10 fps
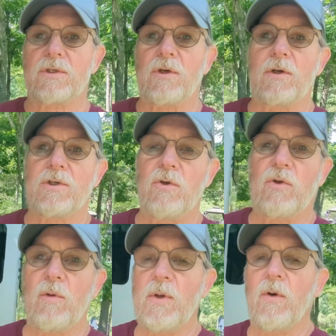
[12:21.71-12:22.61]
search
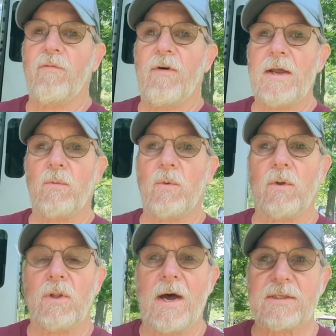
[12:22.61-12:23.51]
YouTube, you don't find a
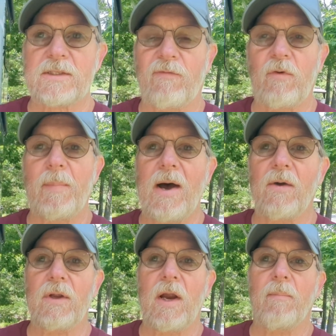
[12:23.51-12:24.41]
real lot of stuff
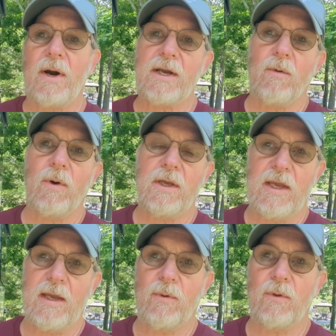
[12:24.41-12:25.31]
about a breakaway
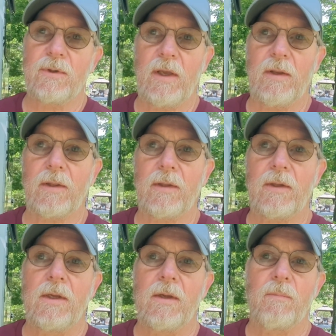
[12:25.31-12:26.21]
cable, and
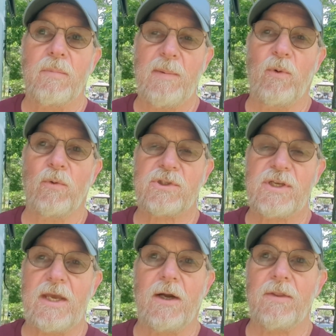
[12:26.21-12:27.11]
people
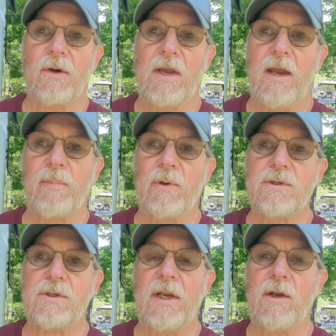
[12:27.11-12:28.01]
see it on their
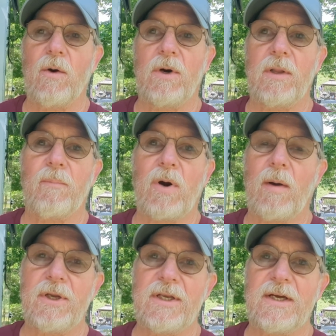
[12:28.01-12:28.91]
campers and they know what it
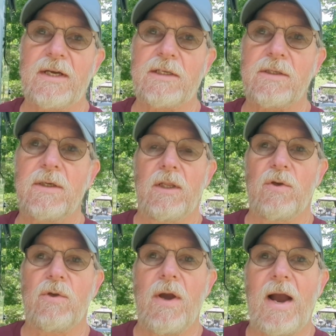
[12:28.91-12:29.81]
probably does
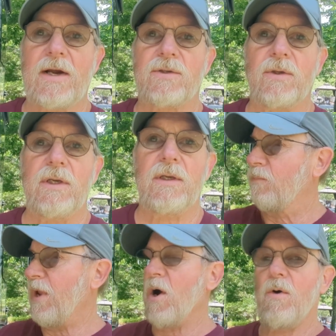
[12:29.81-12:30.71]
until you actually
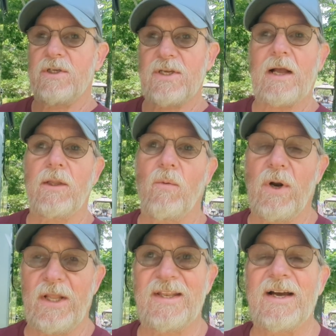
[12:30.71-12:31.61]
know exactly
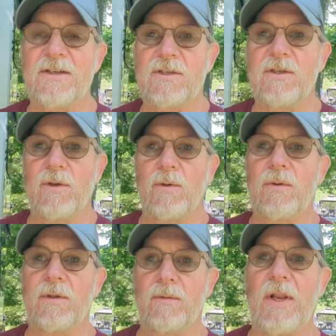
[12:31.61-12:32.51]
what it does do.
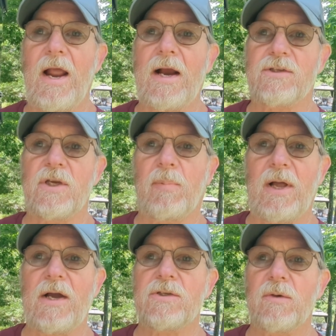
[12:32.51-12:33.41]
It actually
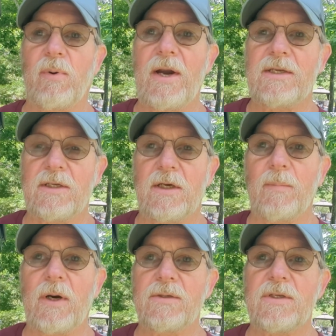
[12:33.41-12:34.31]
applies your brakes in an
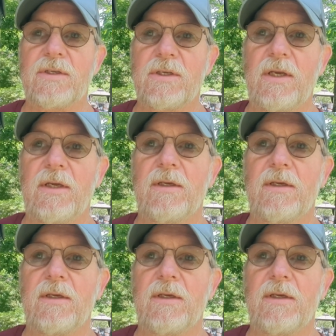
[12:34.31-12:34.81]
emergency.